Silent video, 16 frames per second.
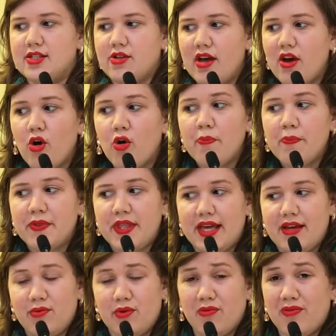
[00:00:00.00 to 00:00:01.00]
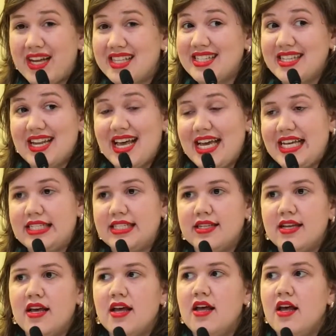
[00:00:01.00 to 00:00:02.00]
So I hope that it will
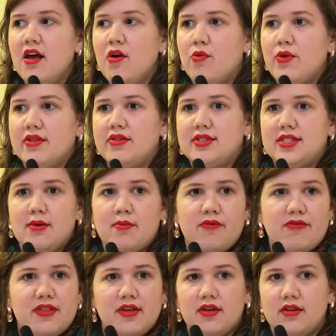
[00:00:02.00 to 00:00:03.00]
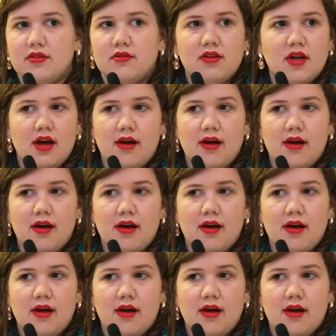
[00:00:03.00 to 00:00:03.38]
resonate with some of the,